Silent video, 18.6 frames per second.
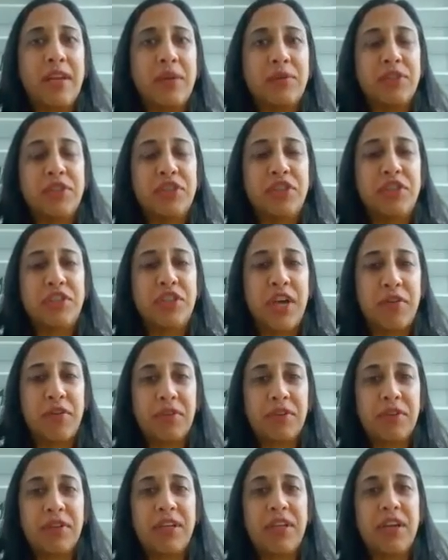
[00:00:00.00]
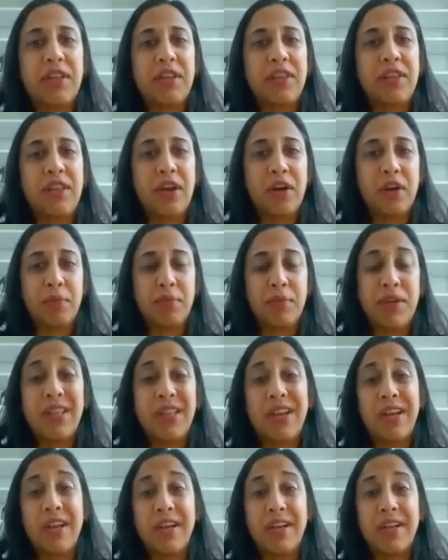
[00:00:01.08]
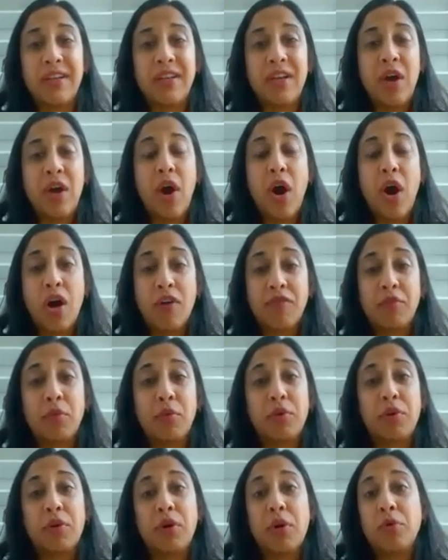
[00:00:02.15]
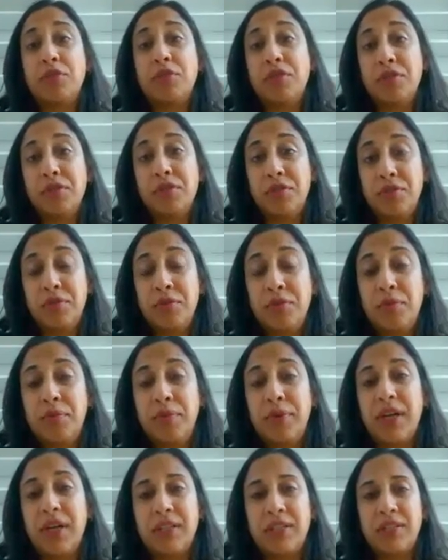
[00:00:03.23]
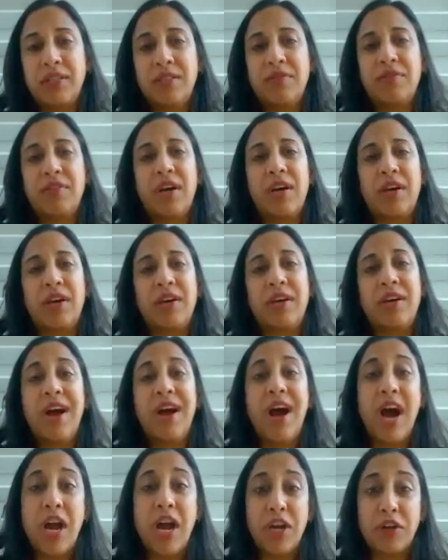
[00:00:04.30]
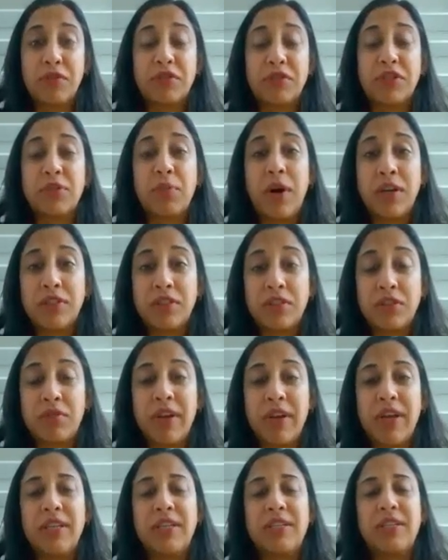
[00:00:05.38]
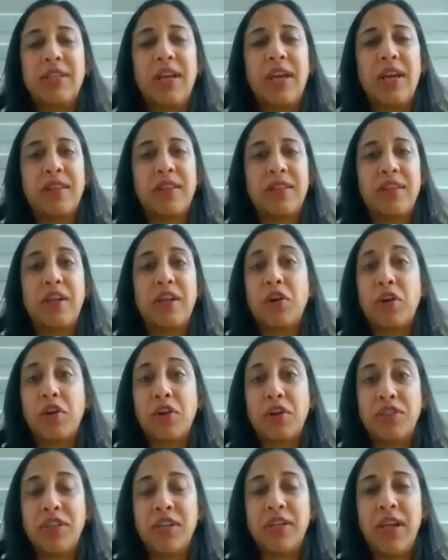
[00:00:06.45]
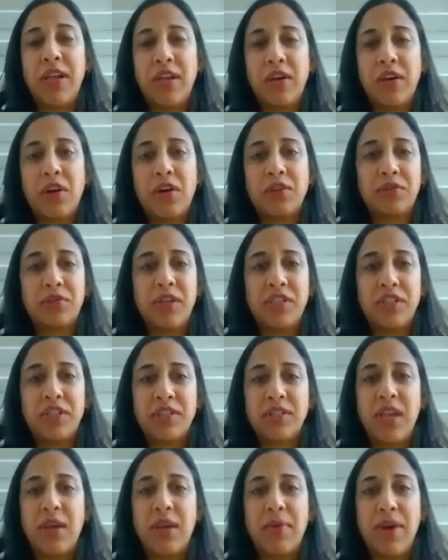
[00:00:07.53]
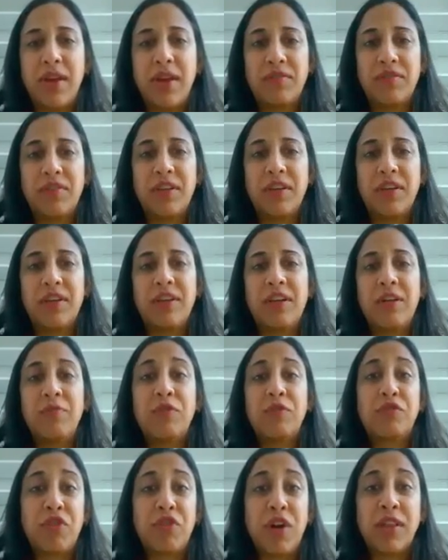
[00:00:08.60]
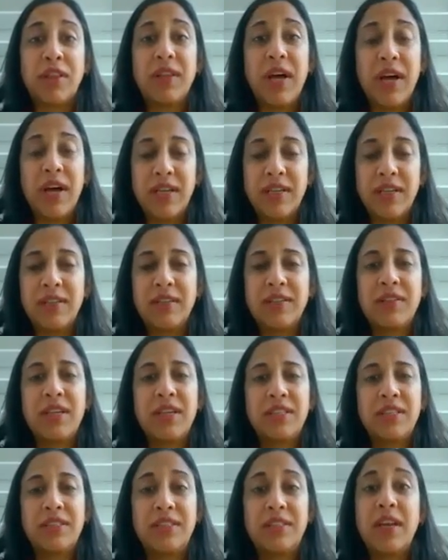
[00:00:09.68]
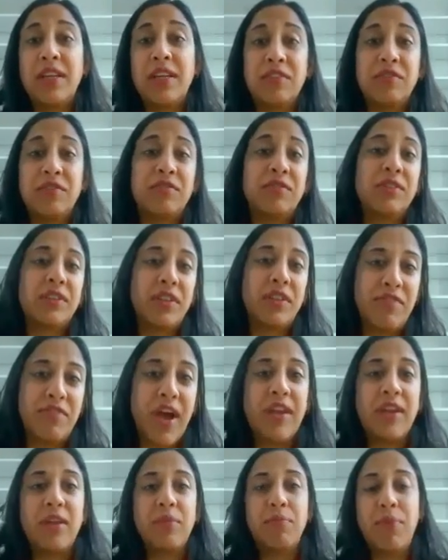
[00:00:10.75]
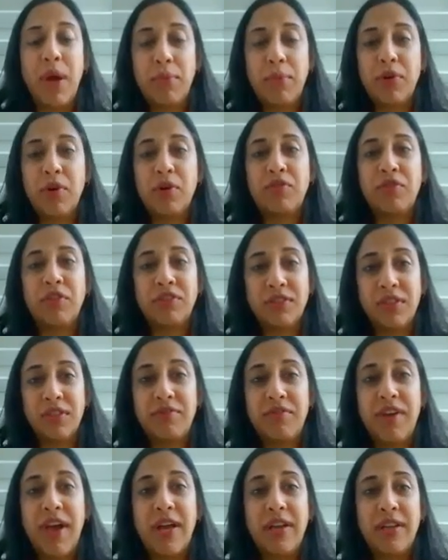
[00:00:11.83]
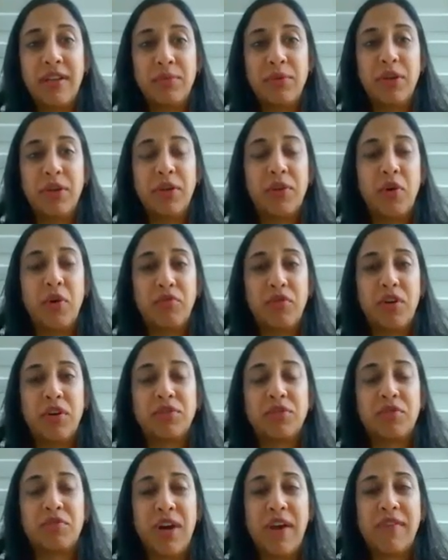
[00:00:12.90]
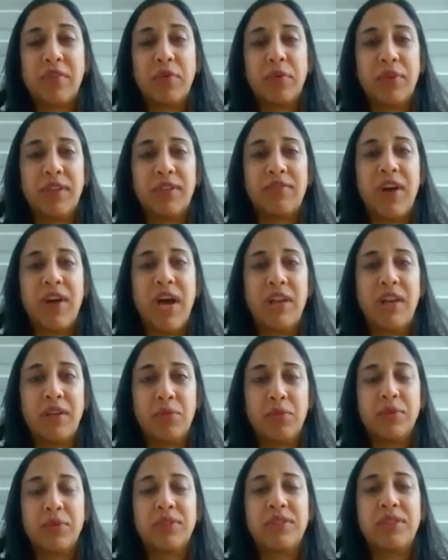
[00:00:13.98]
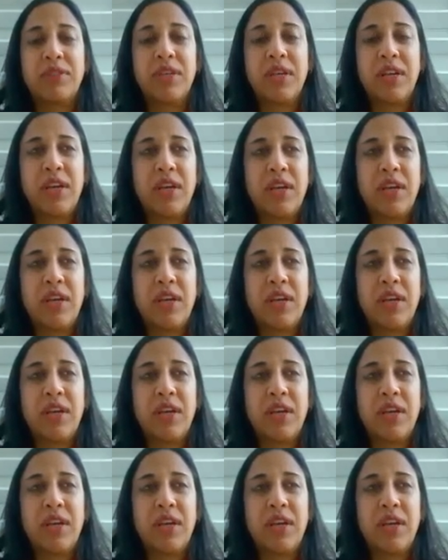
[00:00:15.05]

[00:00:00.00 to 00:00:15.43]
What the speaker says: is generally a therapy that I often will go to because of the higher response rate and the encouraging data also that just came out of the frontline study of lenvatinib pembro versus lenvatinib. The overall survival with lenvatinib was